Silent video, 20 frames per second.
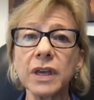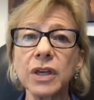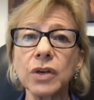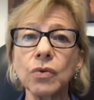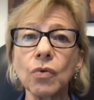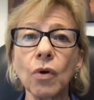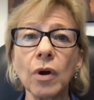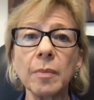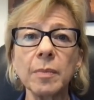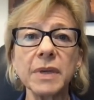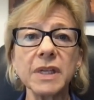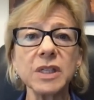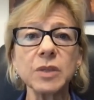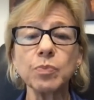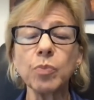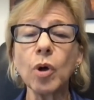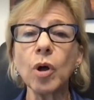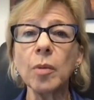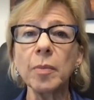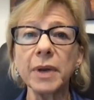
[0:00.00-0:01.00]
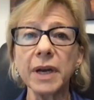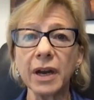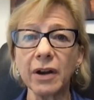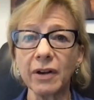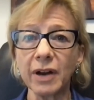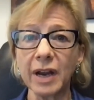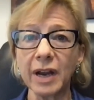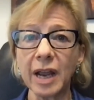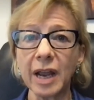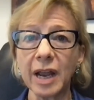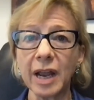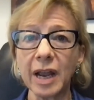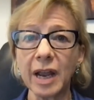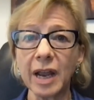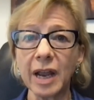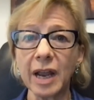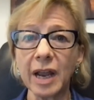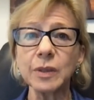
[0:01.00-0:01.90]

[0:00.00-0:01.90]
enormous pulmonary embolism,